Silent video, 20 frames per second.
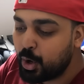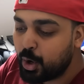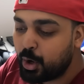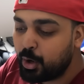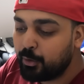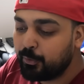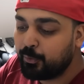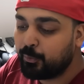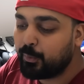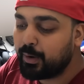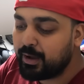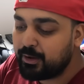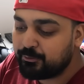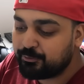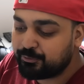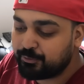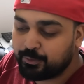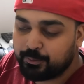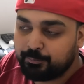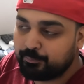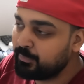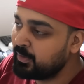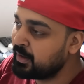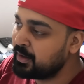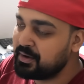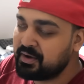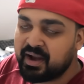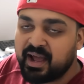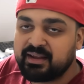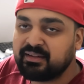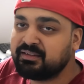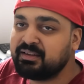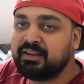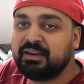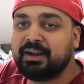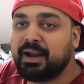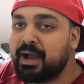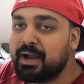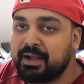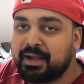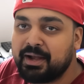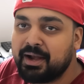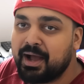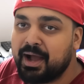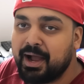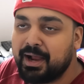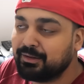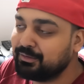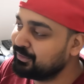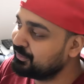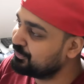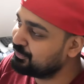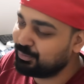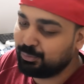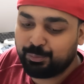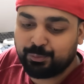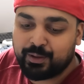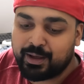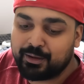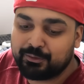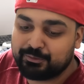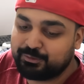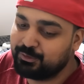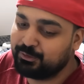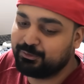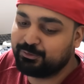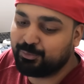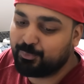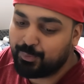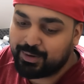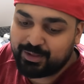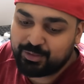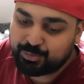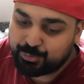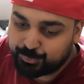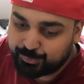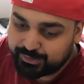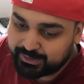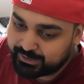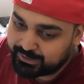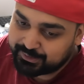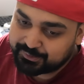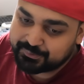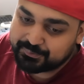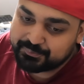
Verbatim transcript: all the way from 1999 to 2023.